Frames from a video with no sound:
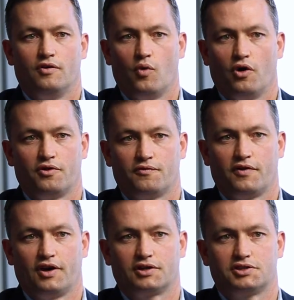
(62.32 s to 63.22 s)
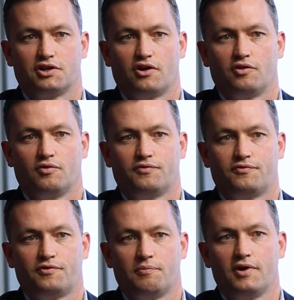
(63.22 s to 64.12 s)
wealth effects. So
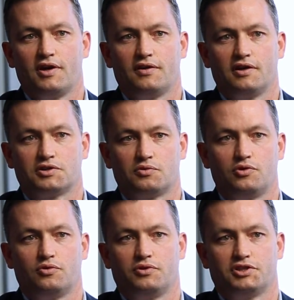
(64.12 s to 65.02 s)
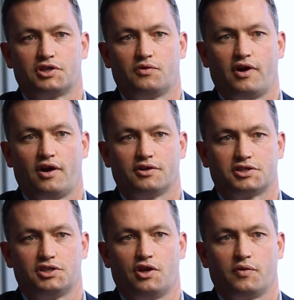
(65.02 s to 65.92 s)
for me, there's a real risk around
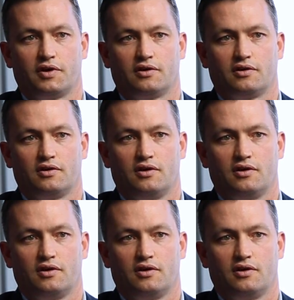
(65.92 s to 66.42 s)
a slowing